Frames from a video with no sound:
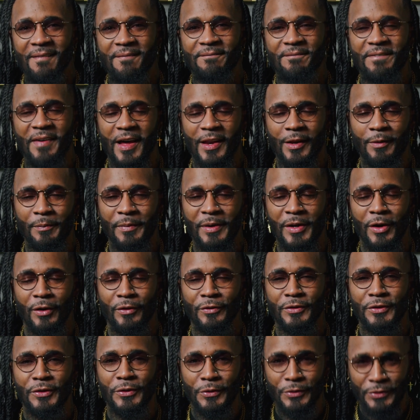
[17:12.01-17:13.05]
Follow me on
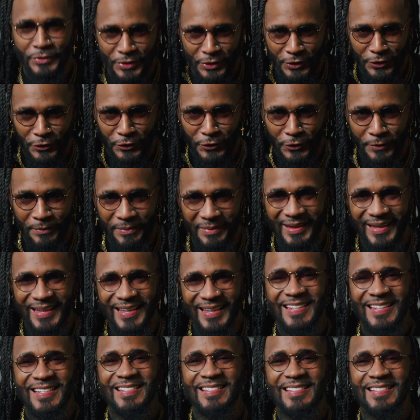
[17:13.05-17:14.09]
YouTube,
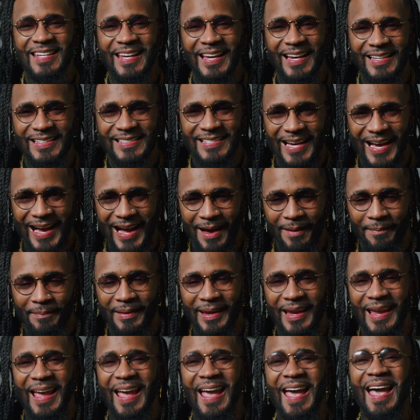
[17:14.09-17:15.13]
TikTok,
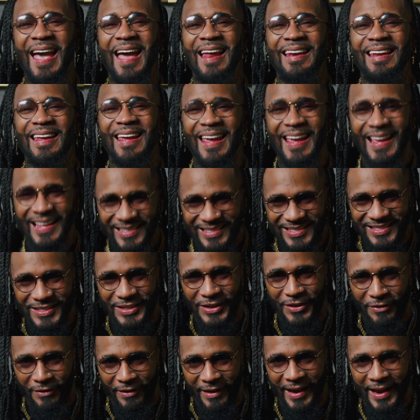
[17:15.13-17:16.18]
and
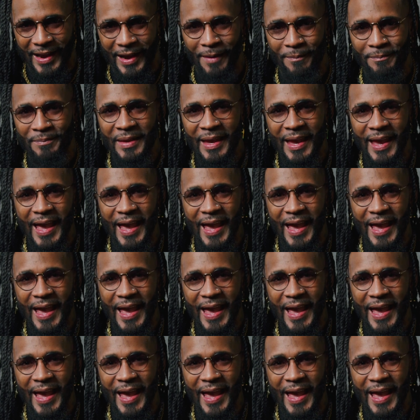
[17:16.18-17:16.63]
Instagram,